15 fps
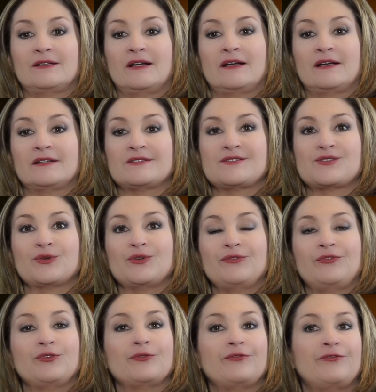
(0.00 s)
So
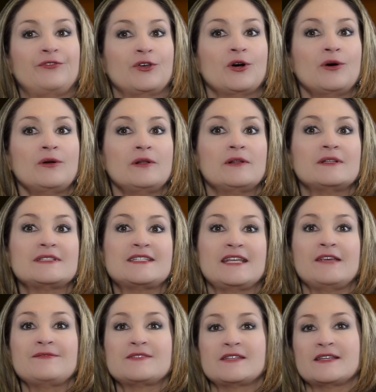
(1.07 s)
if you feel
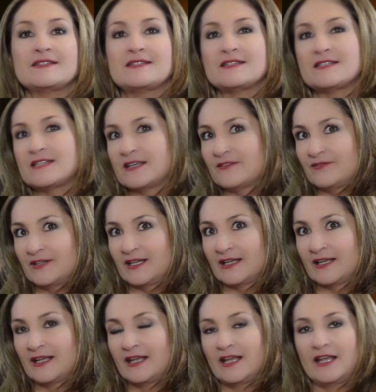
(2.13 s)
teeth
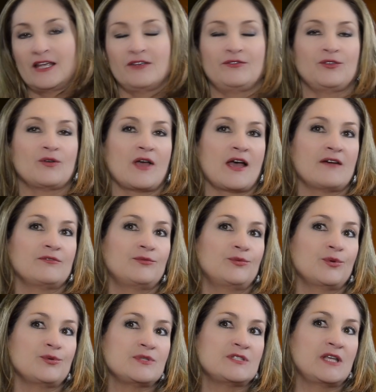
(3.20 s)
sensitivity, if you have
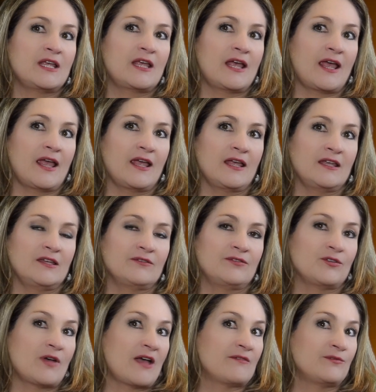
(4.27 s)
root decay,
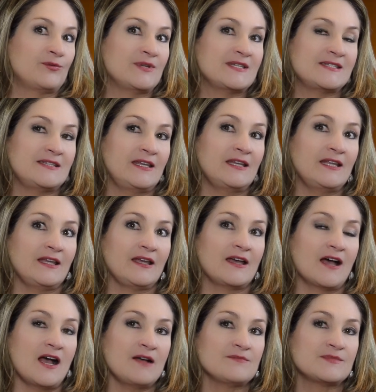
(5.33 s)
if you have receding
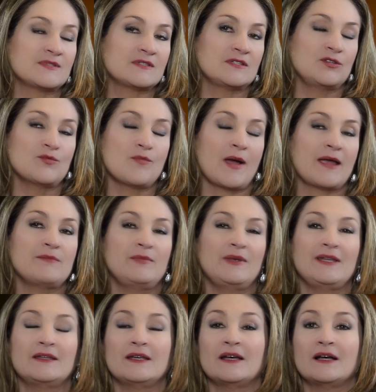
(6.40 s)
gums, you might
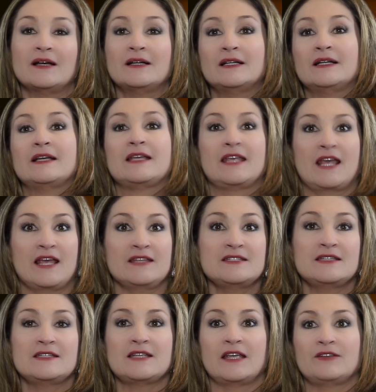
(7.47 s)
be the
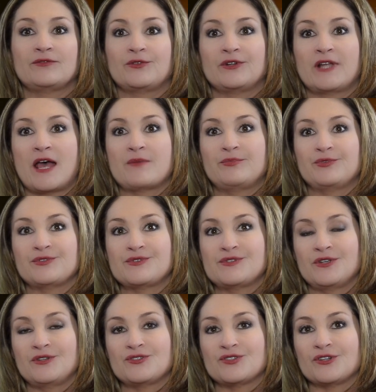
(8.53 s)
candidate for that
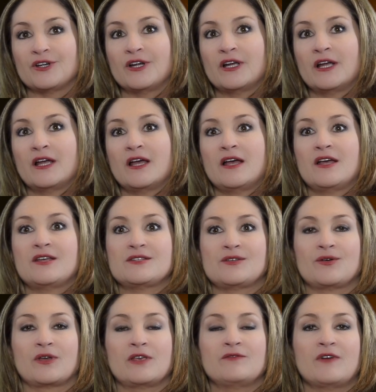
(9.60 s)
procedure.
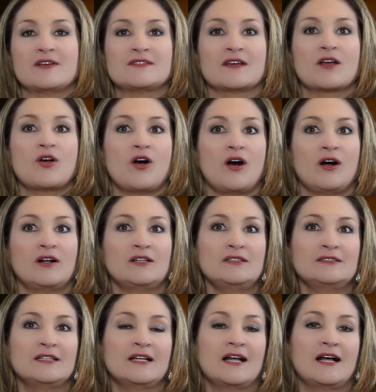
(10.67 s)
So give us a
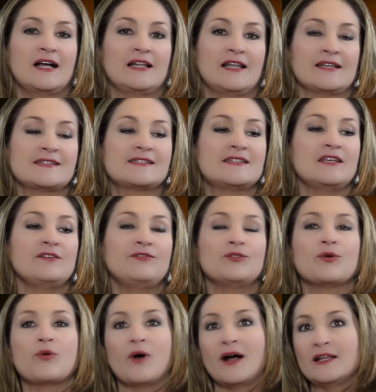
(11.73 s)
call. Let's see if
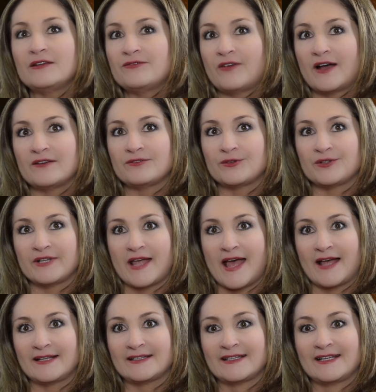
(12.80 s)
you qualify for
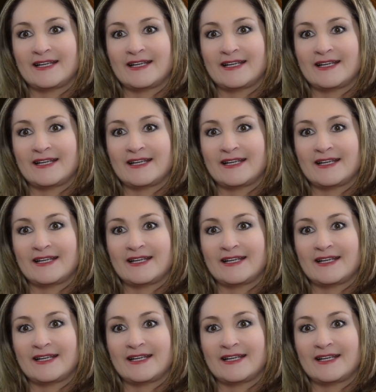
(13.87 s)
that.